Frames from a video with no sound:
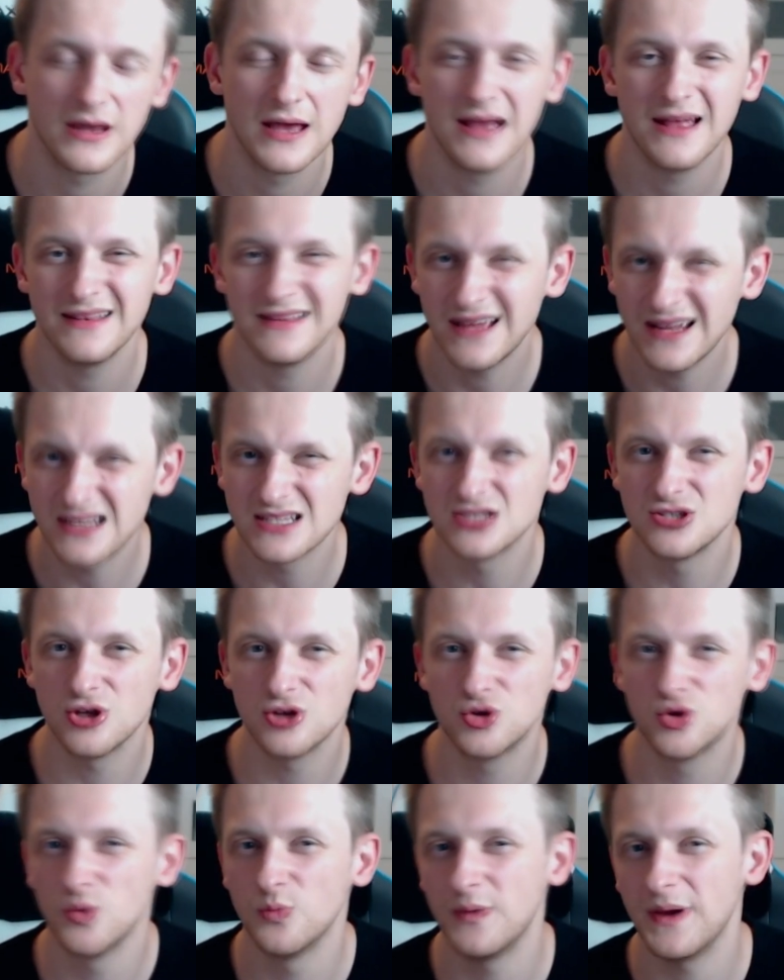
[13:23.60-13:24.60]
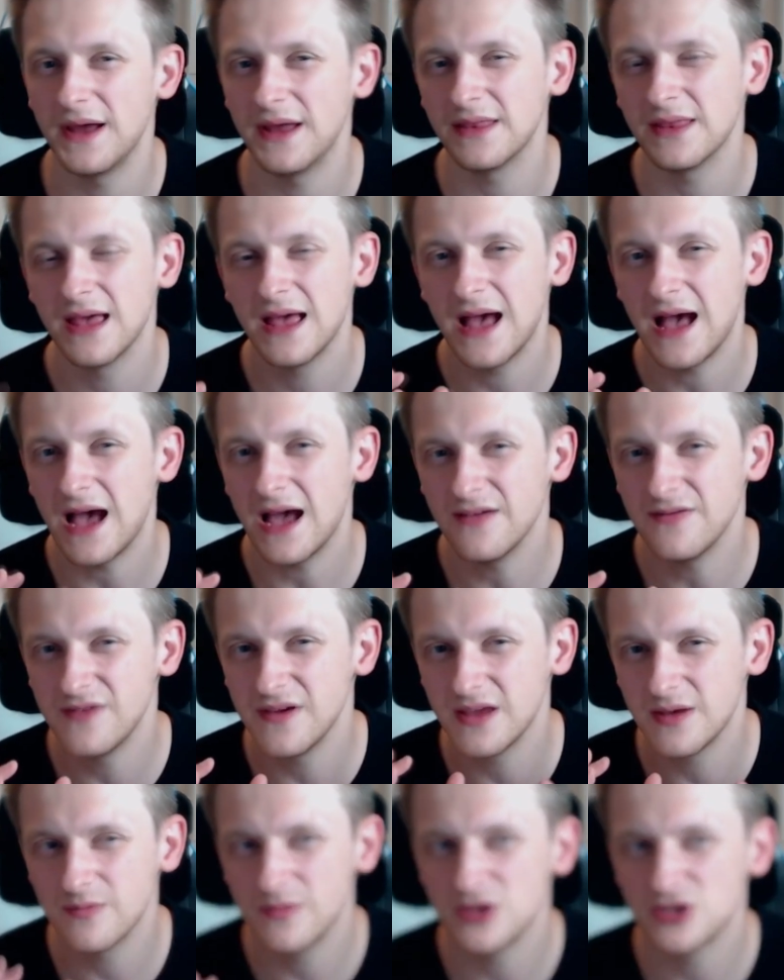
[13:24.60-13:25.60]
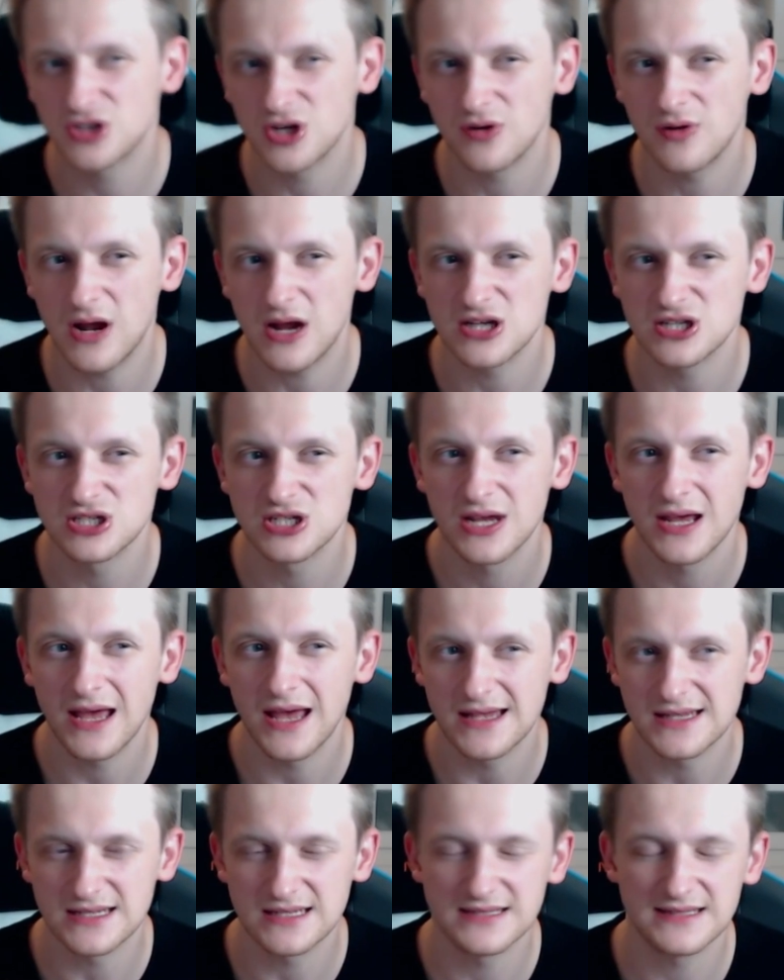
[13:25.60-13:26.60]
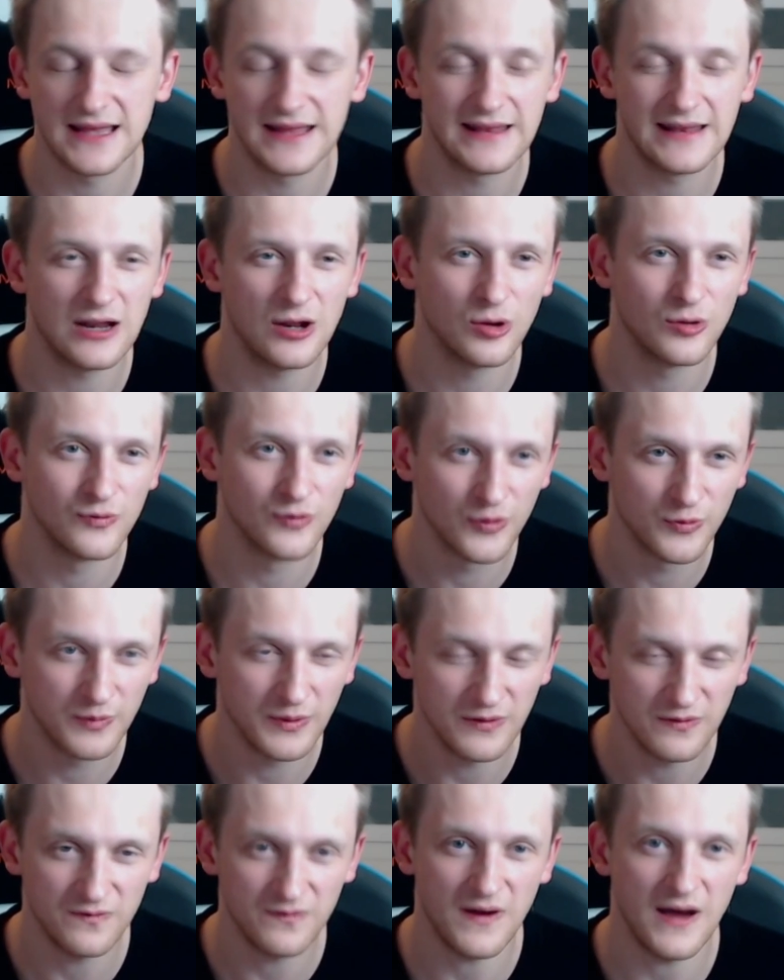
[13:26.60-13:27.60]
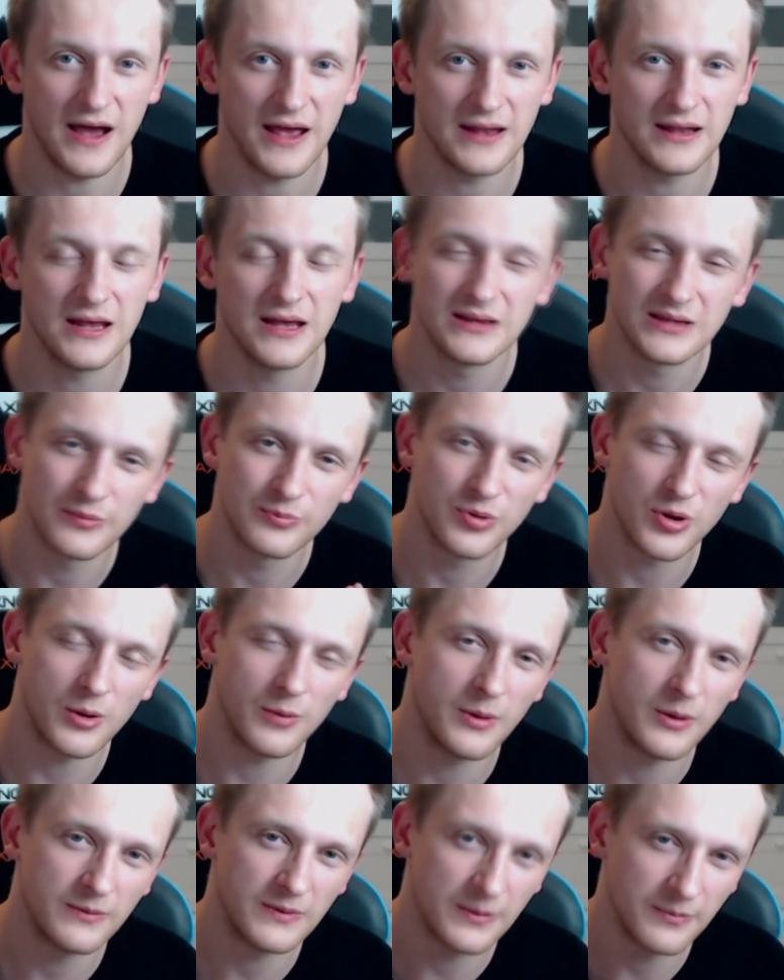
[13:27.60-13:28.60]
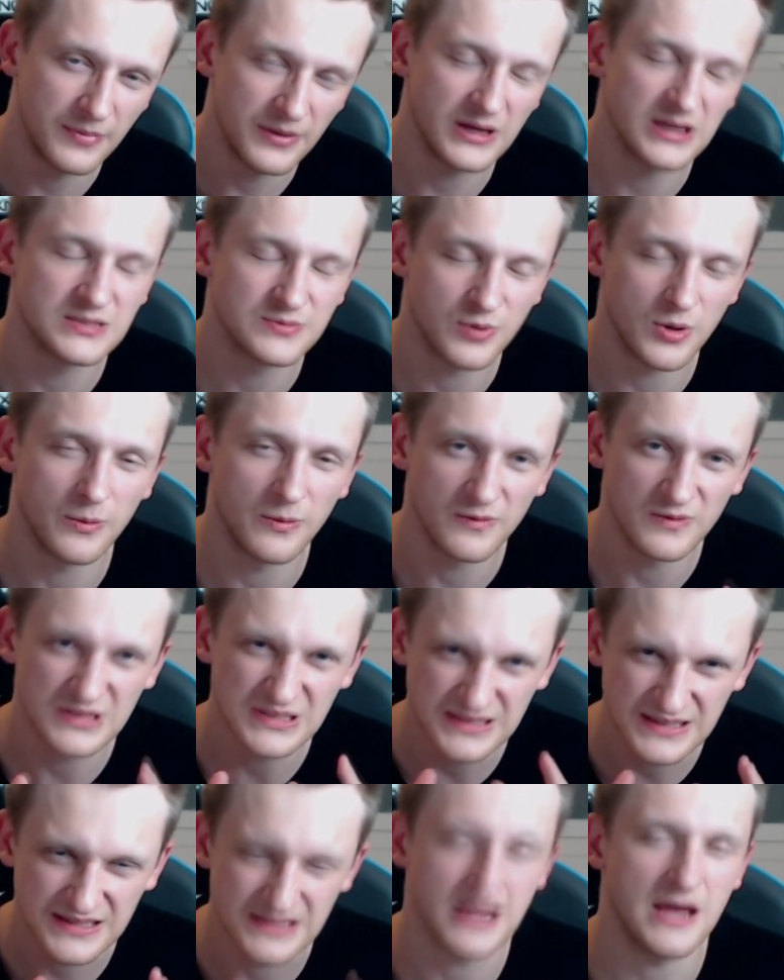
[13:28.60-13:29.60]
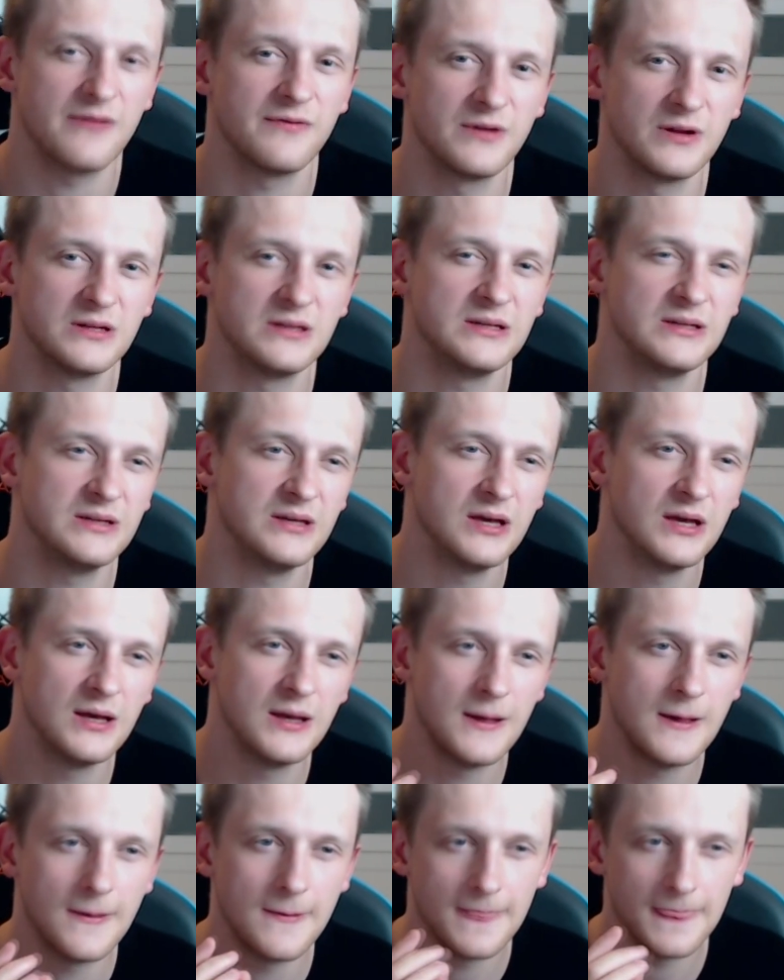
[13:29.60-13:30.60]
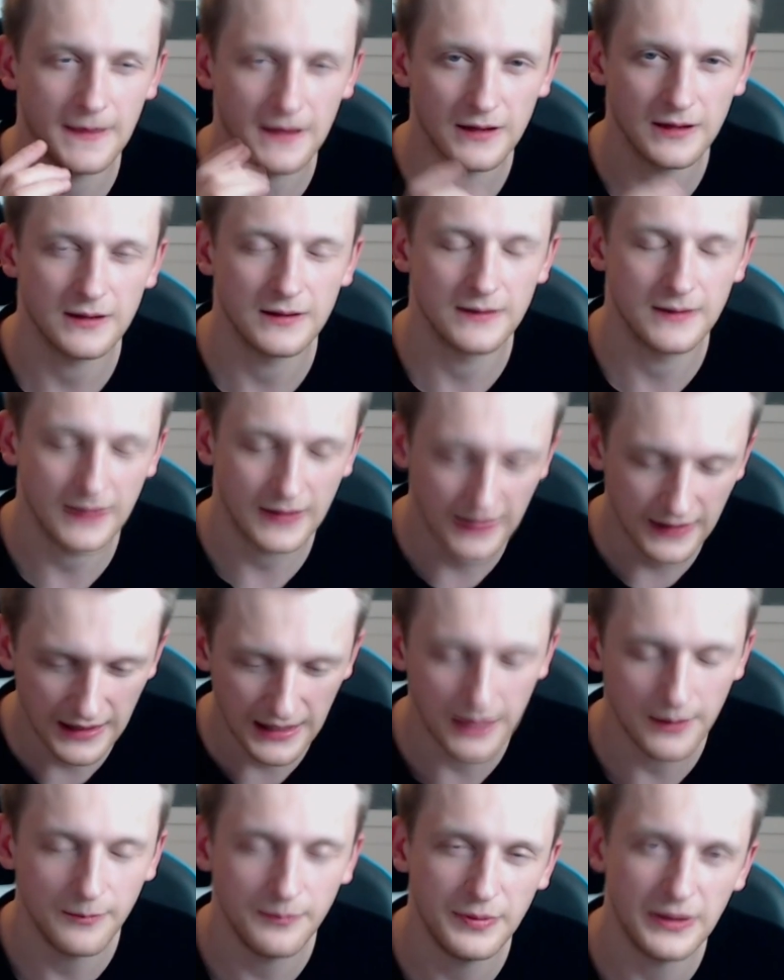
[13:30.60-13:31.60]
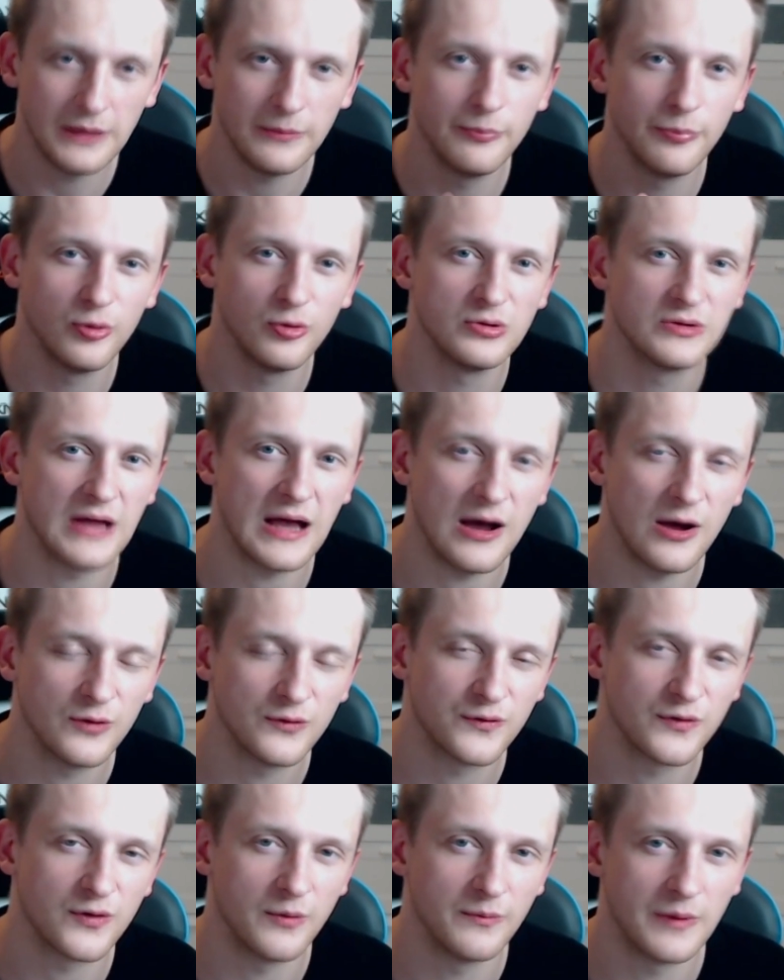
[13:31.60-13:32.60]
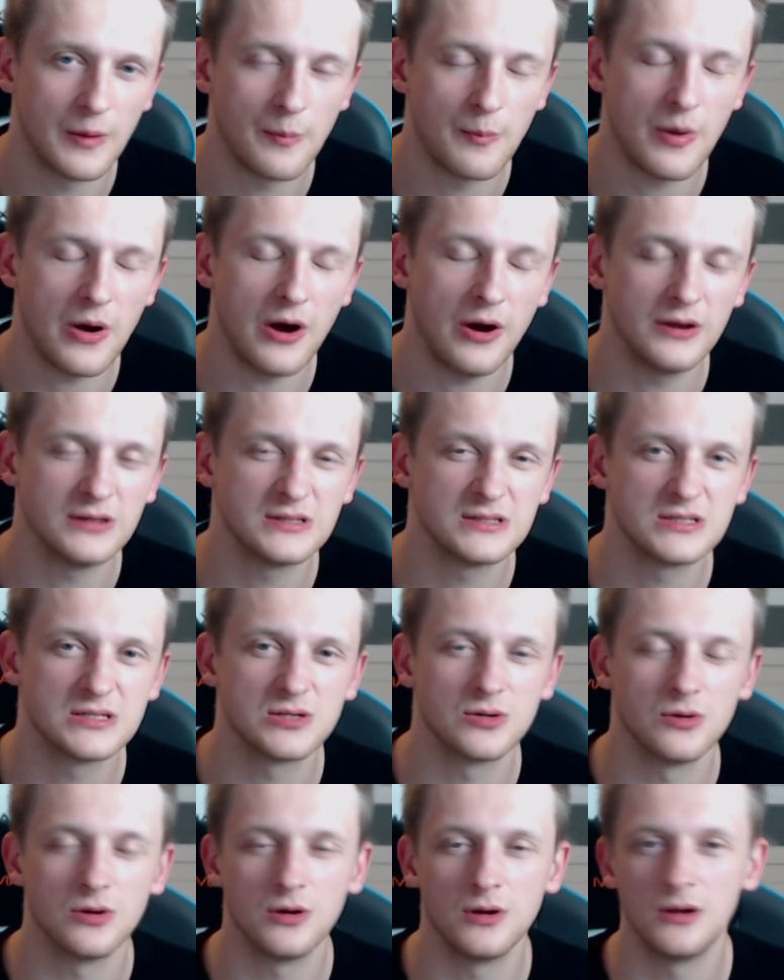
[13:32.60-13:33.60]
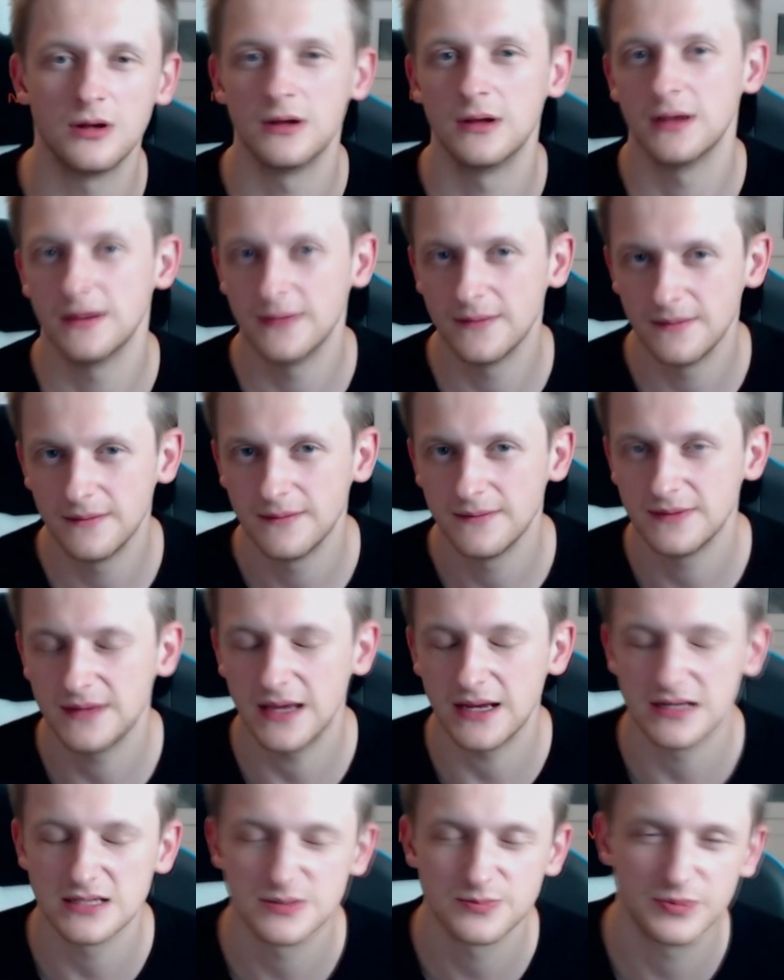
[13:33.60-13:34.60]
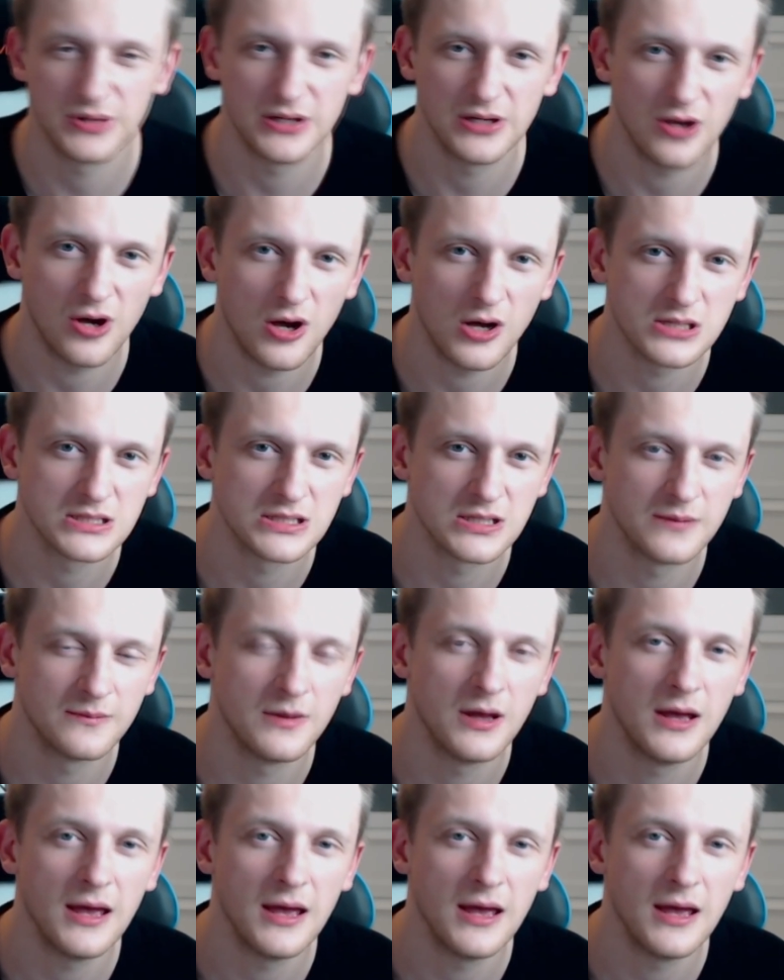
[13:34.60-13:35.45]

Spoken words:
That is not too bad. I think Isharash as a standalone would be fine. The biggest problem was definitely him being pulled out from the Barnes, so that is pretty awesome.